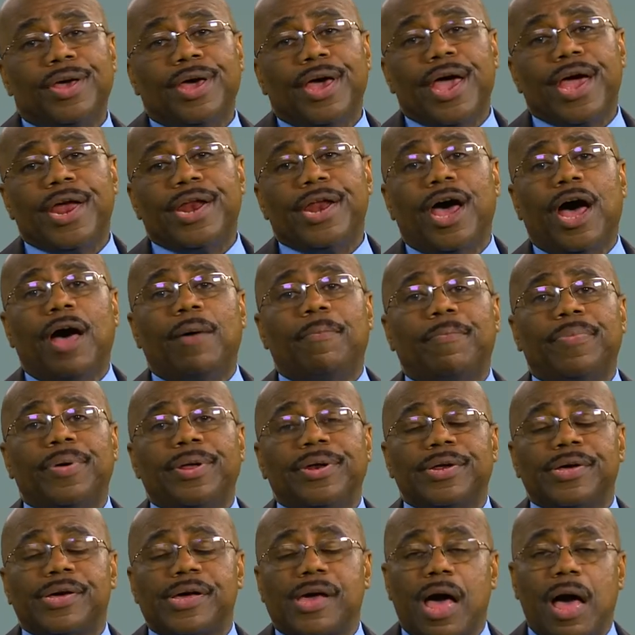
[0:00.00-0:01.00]
an
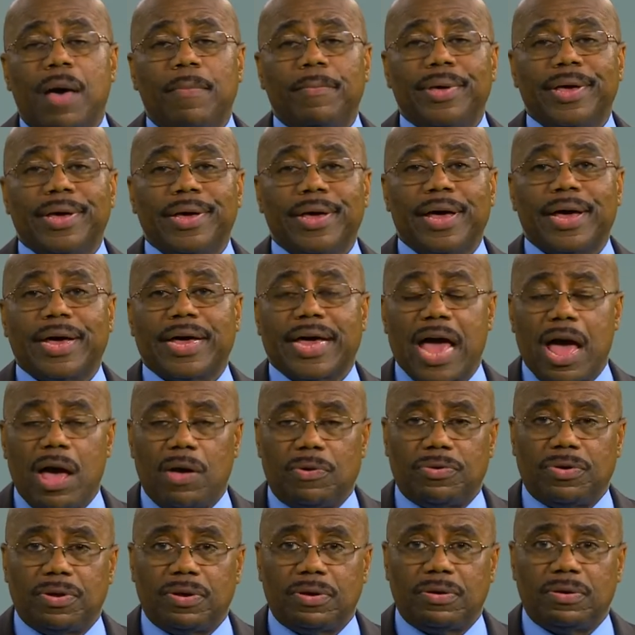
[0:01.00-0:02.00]
up-and-coming
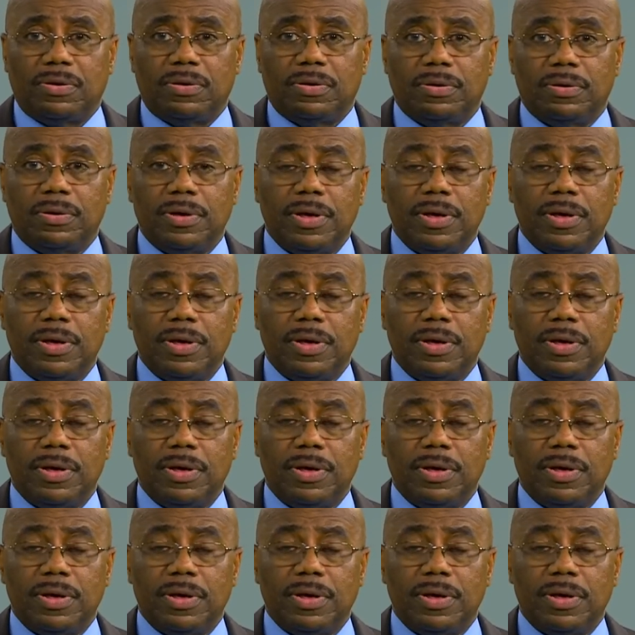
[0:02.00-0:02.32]
accountant